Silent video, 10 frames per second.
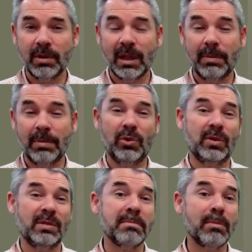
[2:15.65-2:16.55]
but they
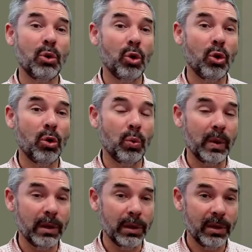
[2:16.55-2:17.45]
produce more
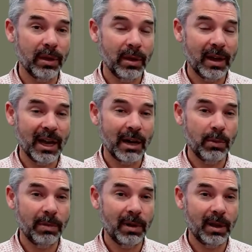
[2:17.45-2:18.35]
with
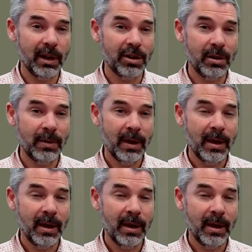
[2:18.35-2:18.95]
animal pollination.